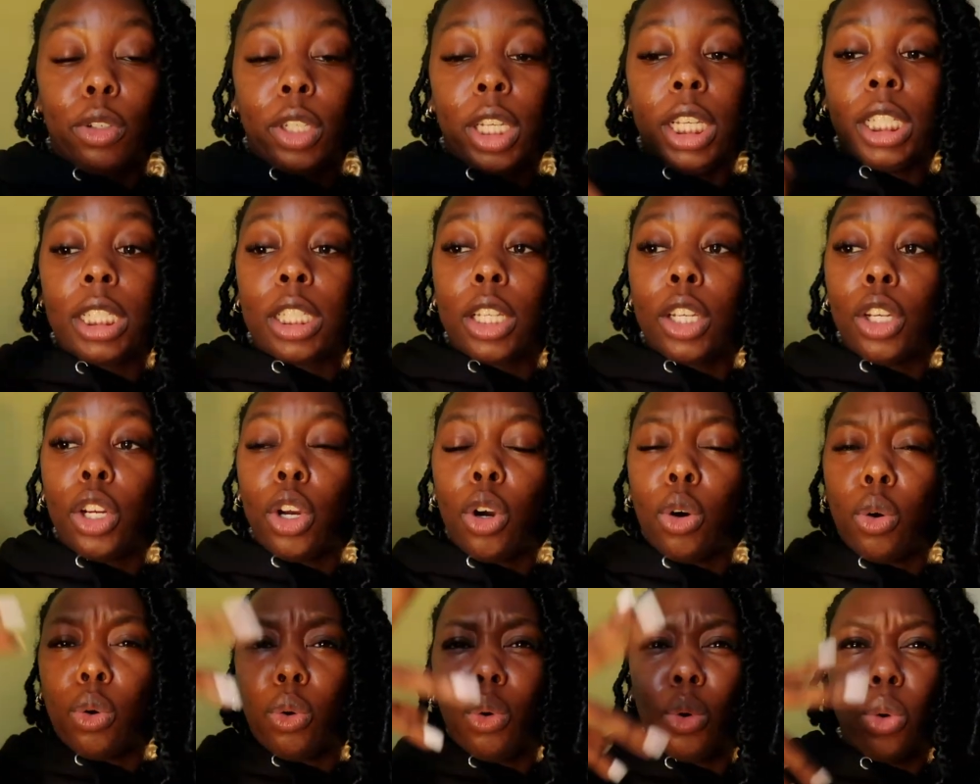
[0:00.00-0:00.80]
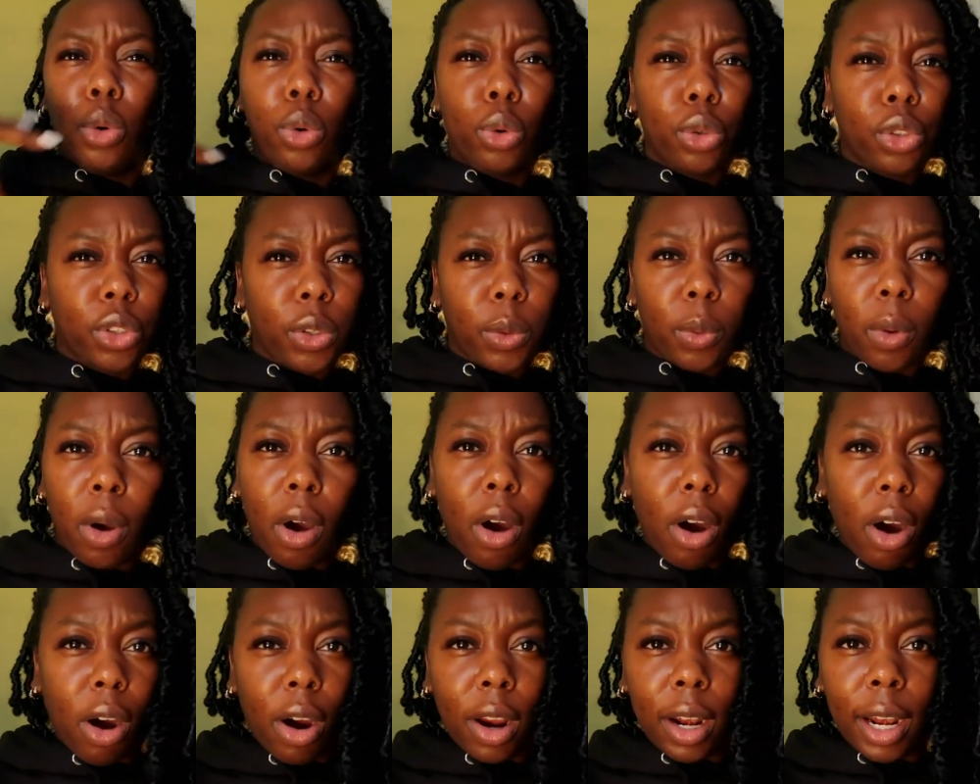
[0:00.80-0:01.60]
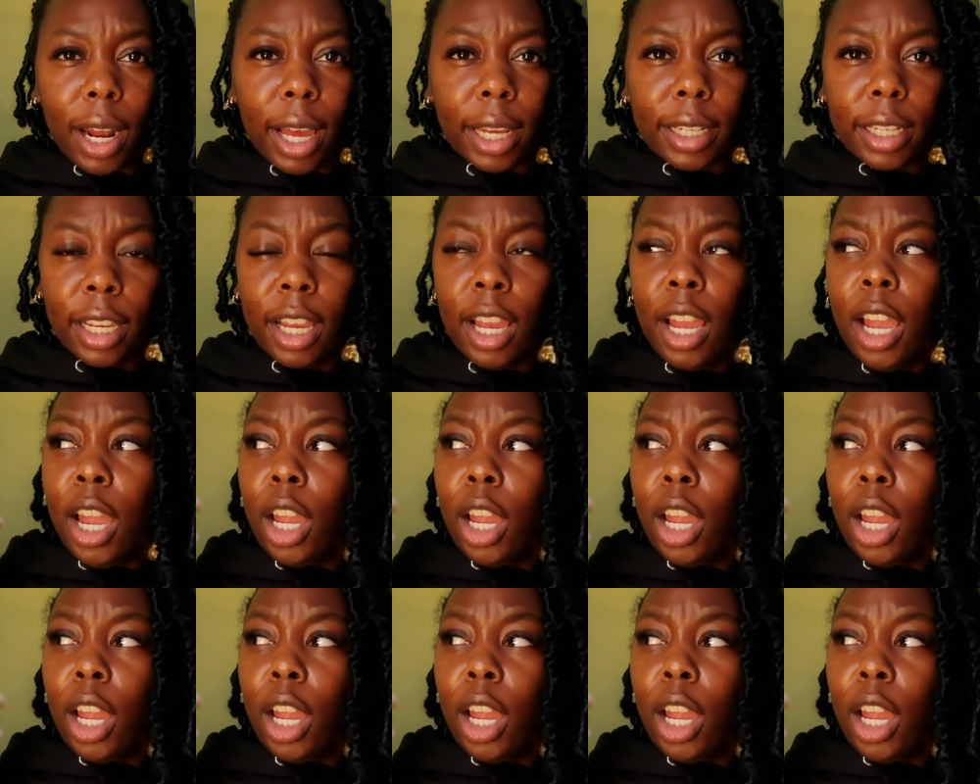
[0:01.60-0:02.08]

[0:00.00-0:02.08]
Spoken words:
You need to know who you are. Like,